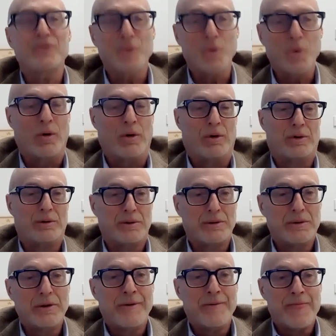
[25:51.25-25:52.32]
school,
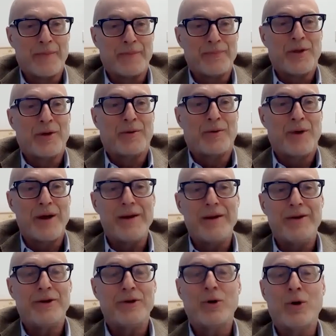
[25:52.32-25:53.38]
right,
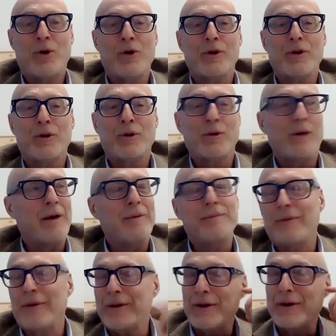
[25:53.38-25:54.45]
you'd go to the
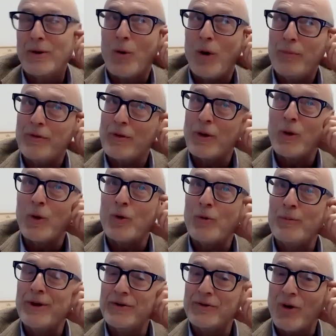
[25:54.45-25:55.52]
local, you'd go up to the
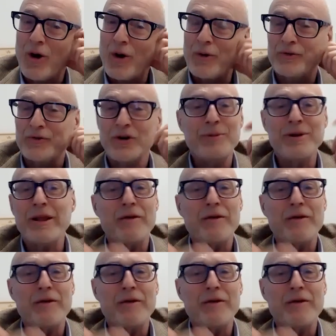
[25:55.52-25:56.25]
local McDonald's. There'd be